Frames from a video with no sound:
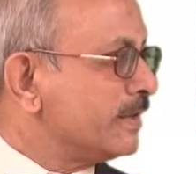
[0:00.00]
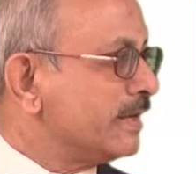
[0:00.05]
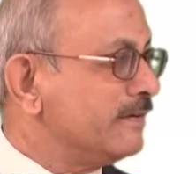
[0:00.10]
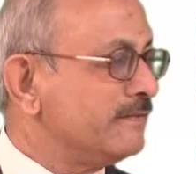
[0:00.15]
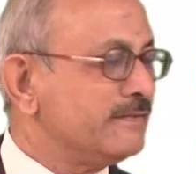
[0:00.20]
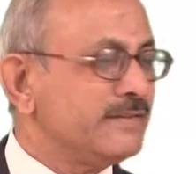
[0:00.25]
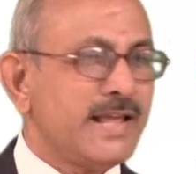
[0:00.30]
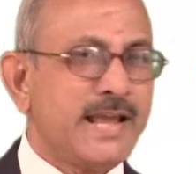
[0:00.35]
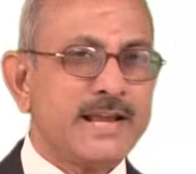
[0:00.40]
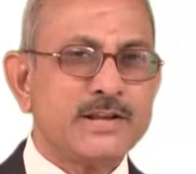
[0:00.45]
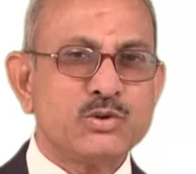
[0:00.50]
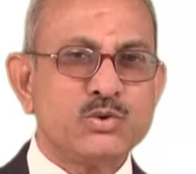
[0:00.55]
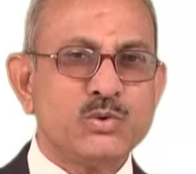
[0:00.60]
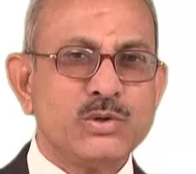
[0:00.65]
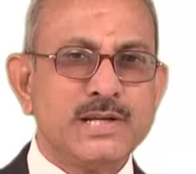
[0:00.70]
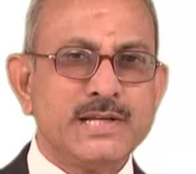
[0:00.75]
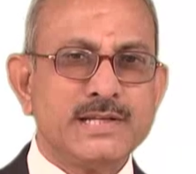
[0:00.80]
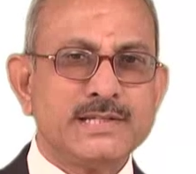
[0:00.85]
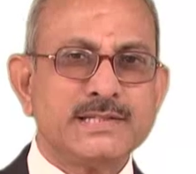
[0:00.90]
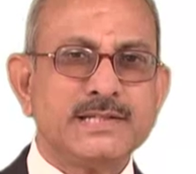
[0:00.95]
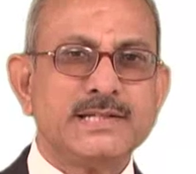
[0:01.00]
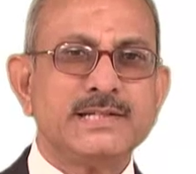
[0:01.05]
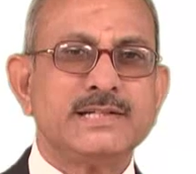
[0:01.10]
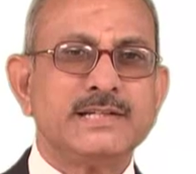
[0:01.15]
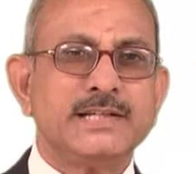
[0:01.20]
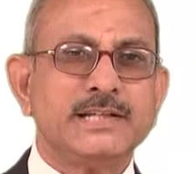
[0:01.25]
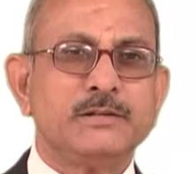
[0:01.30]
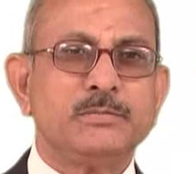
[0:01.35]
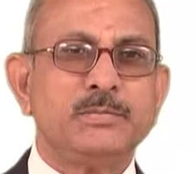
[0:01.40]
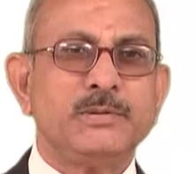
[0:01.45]
if the actual exchange
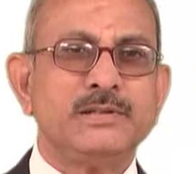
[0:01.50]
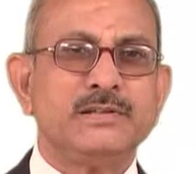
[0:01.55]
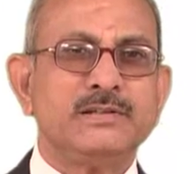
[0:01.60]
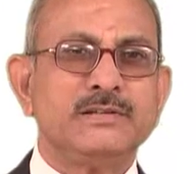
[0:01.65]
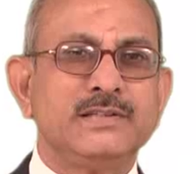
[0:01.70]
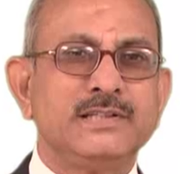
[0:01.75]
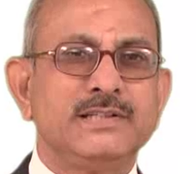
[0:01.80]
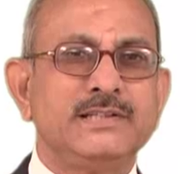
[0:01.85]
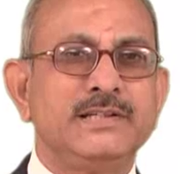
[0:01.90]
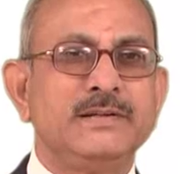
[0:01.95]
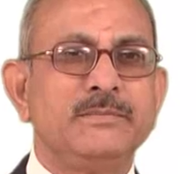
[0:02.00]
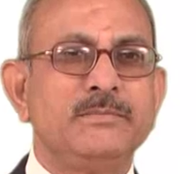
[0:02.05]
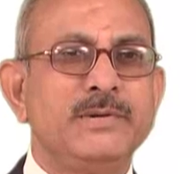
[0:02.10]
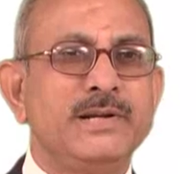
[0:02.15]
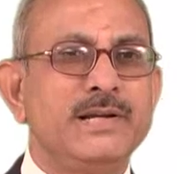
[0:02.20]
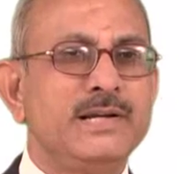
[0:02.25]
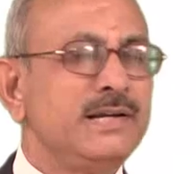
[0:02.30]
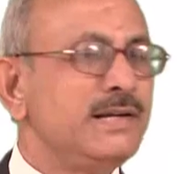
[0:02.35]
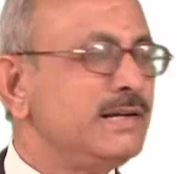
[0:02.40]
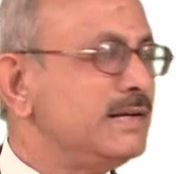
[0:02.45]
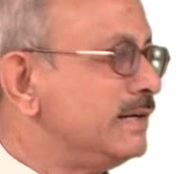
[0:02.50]
takes place on the same day,